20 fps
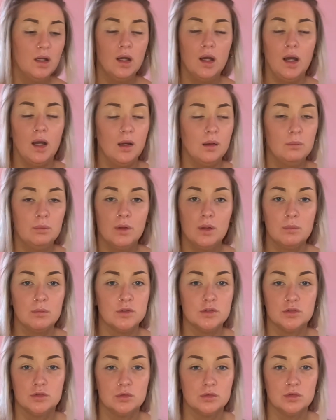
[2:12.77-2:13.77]
I pretty
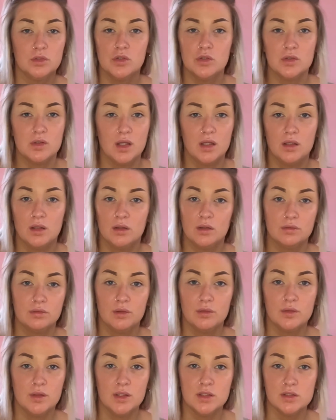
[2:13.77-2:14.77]
much don't use any other
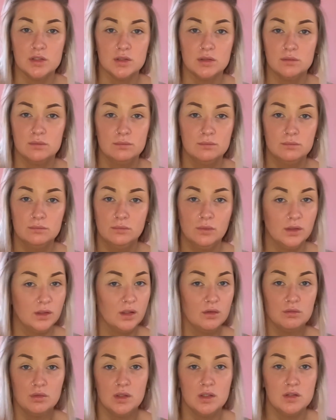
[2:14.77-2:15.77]
foundation, like I
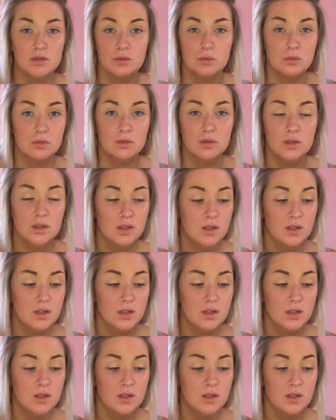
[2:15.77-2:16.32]
really don't.